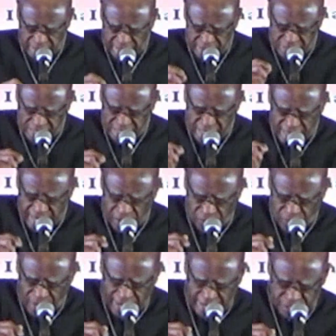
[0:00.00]
And see
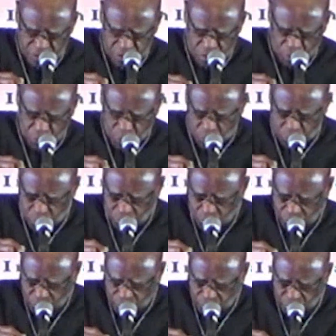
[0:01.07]
how I go
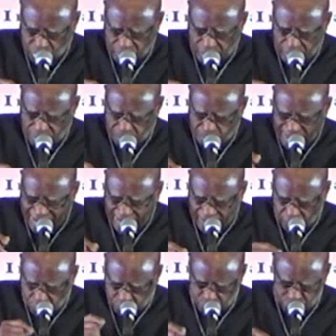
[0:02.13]

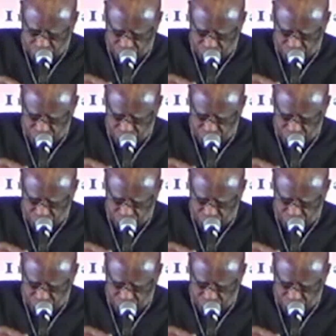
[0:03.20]
bound